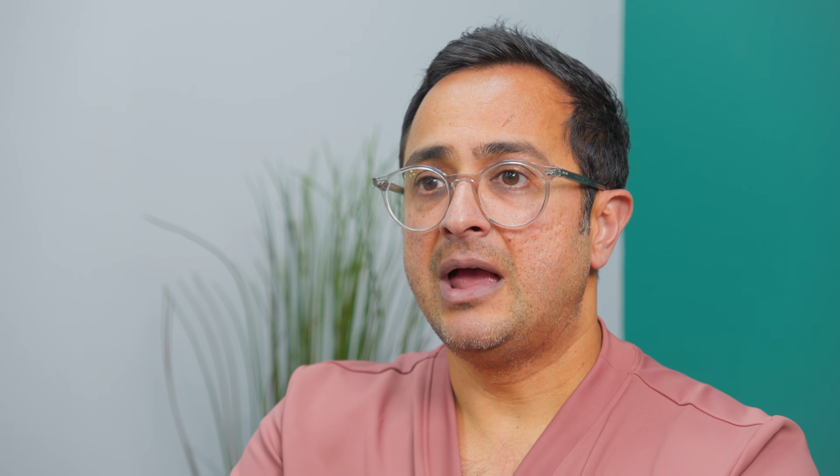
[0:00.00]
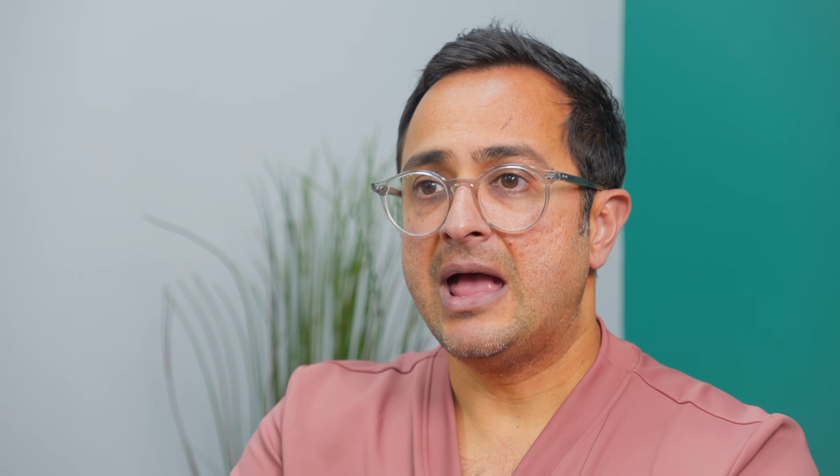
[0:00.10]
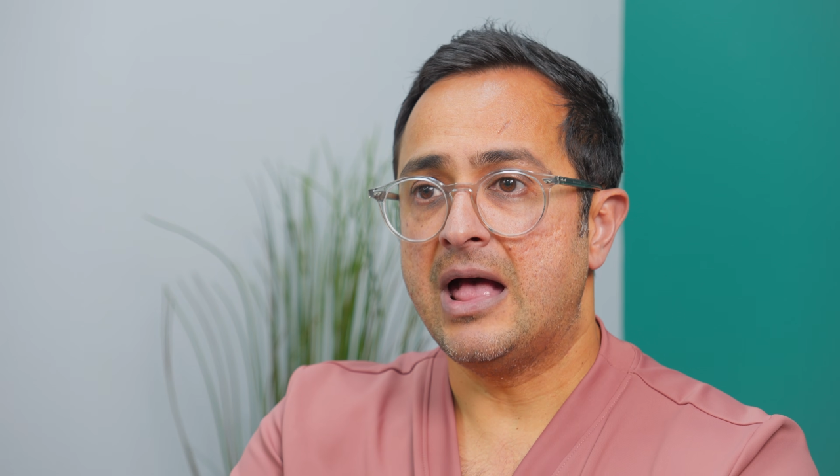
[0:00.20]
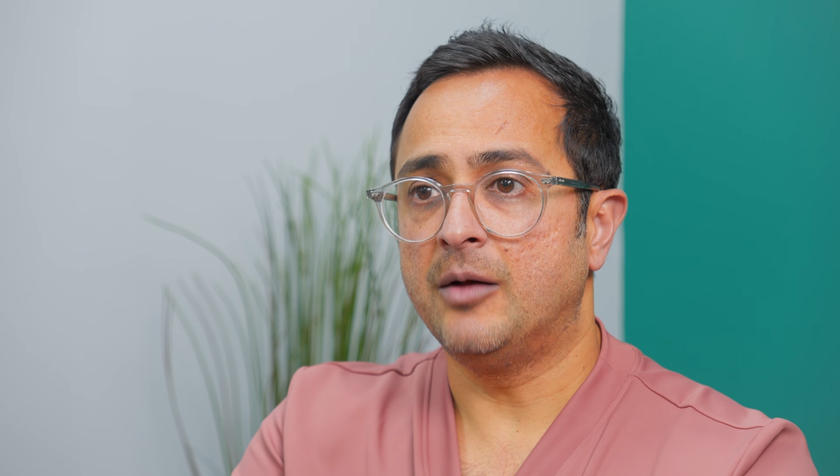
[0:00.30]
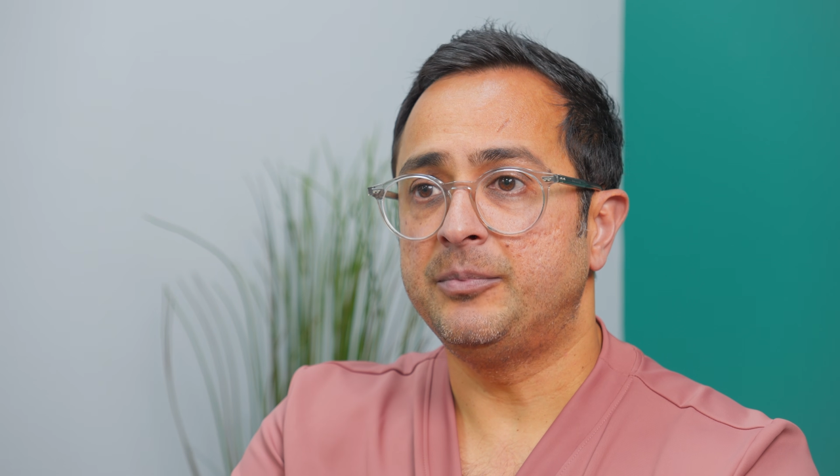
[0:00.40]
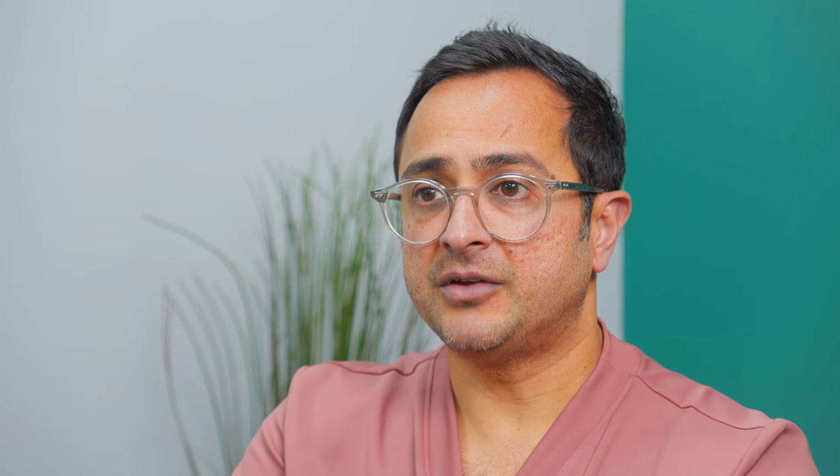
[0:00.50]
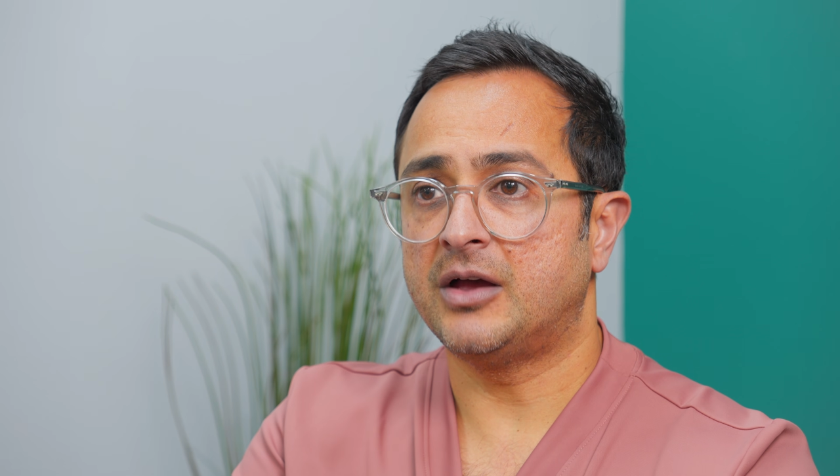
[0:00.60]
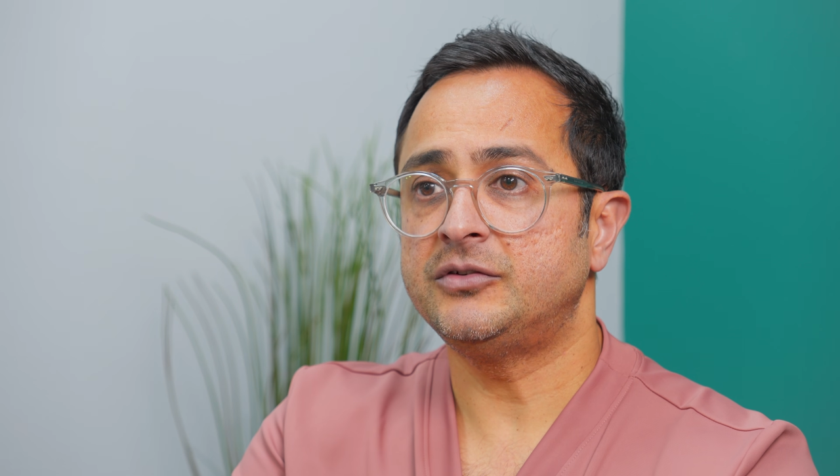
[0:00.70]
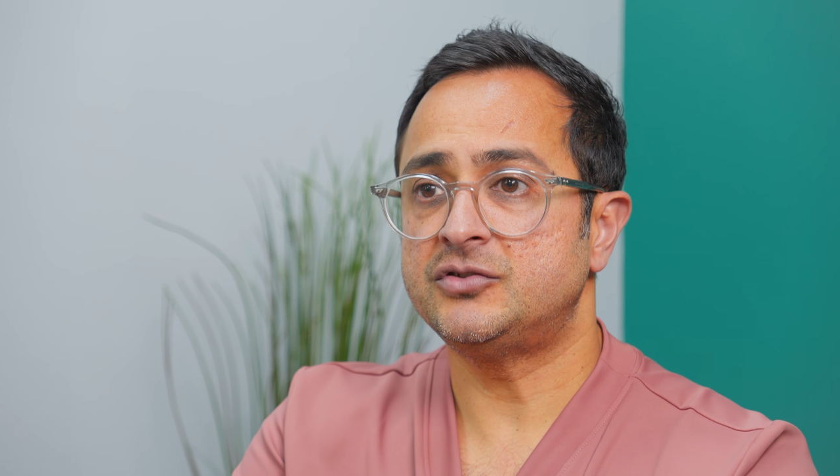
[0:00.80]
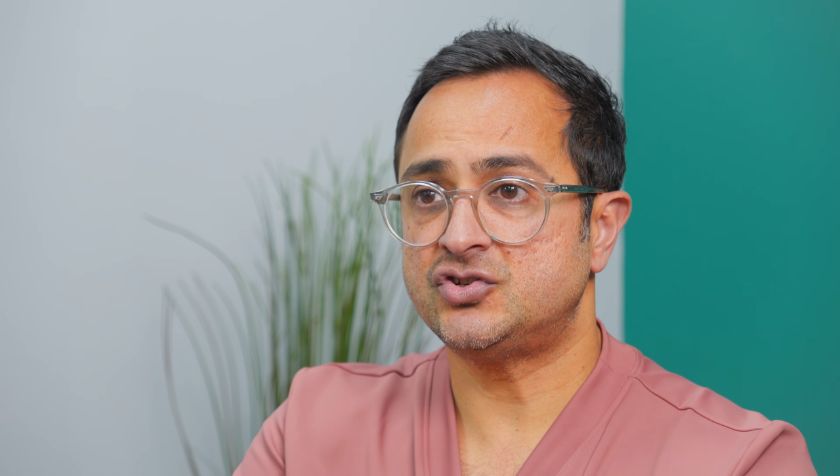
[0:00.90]
helps
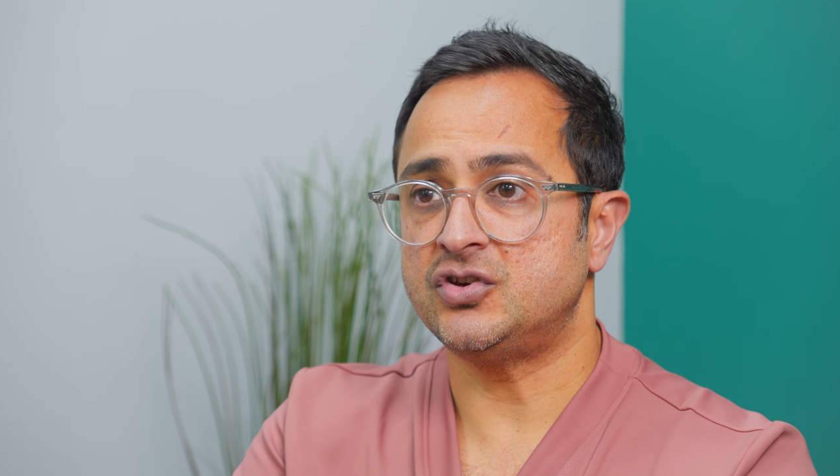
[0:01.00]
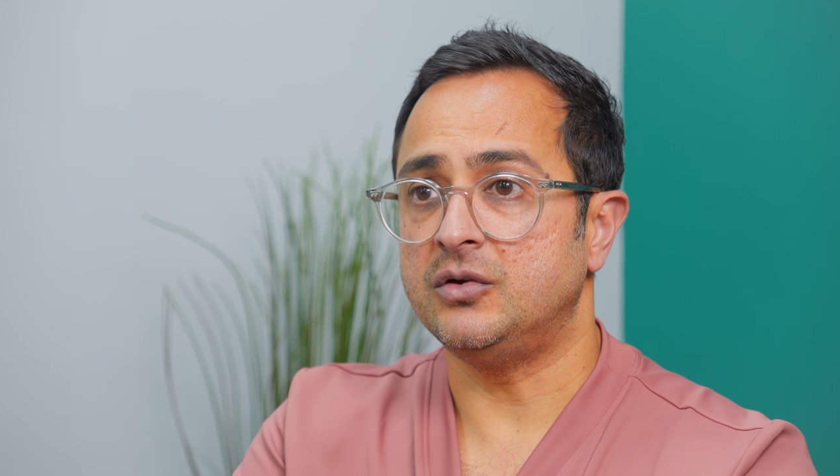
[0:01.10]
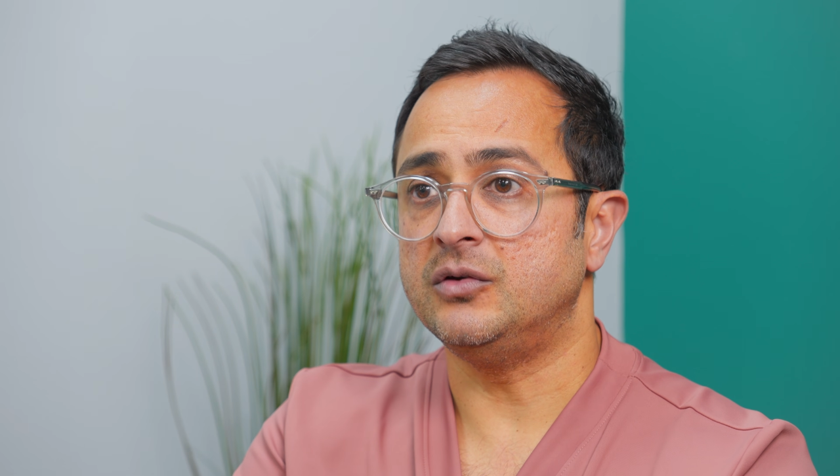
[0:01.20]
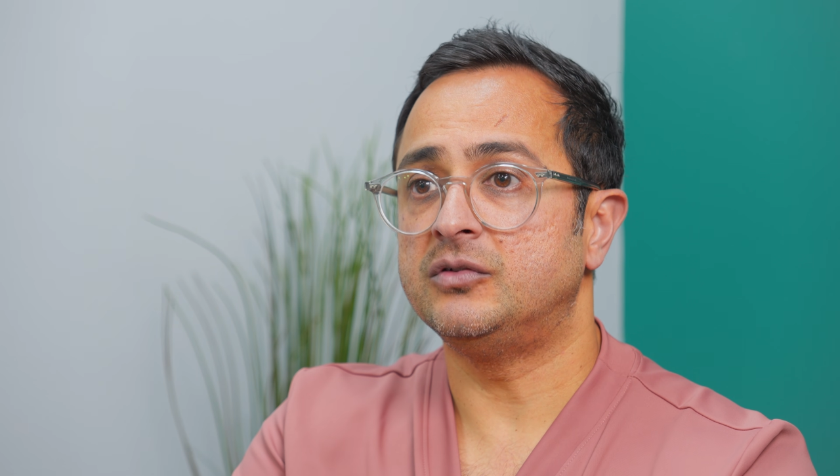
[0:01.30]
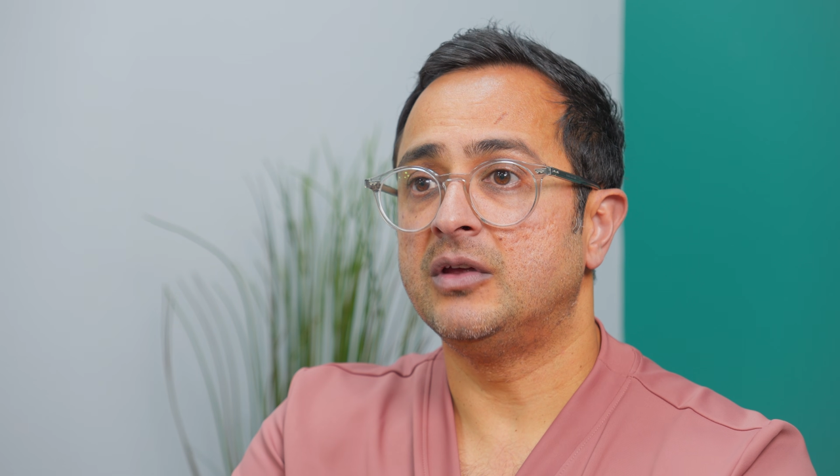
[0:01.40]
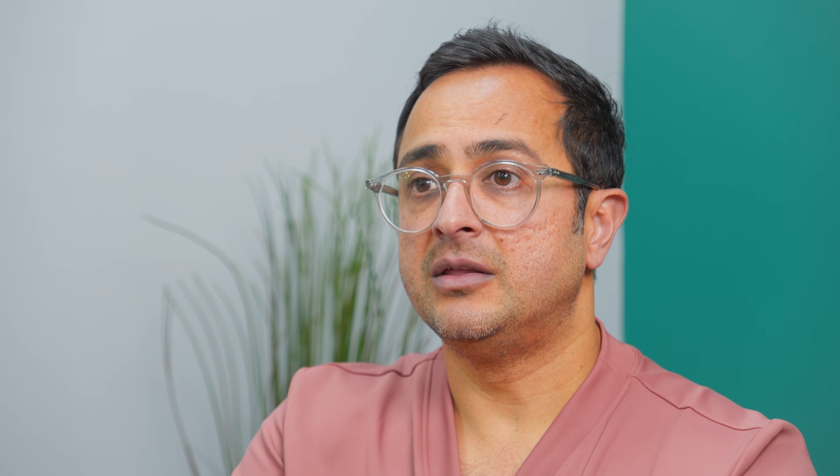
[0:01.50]
us choose